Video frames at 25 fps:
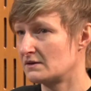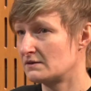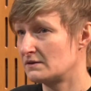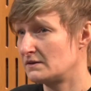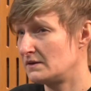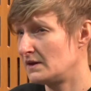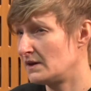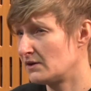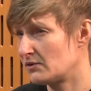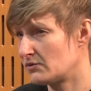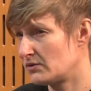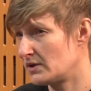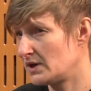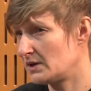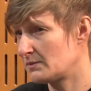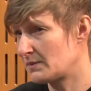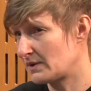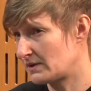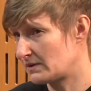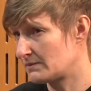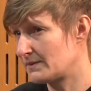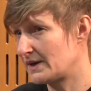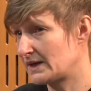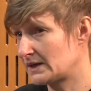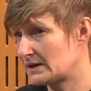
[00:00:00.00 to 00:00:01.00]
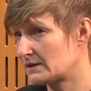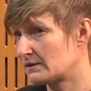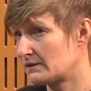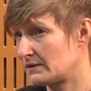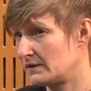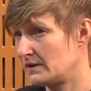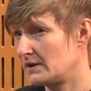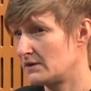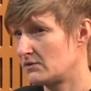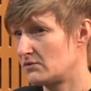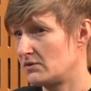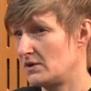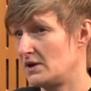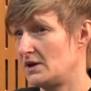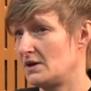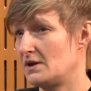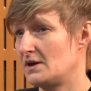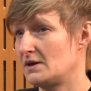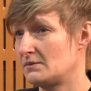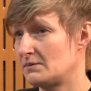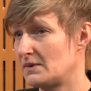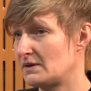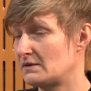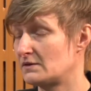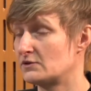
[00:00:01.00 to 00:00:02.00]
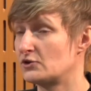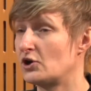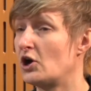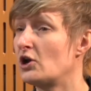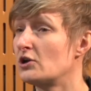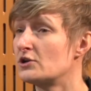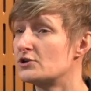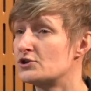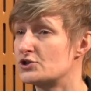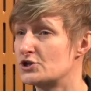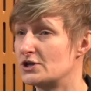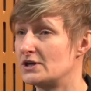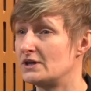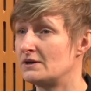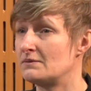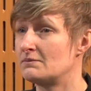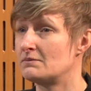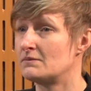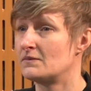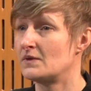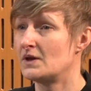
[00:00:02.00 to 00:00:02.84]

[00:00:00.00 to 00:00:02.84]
theory, mathematical theory and methodology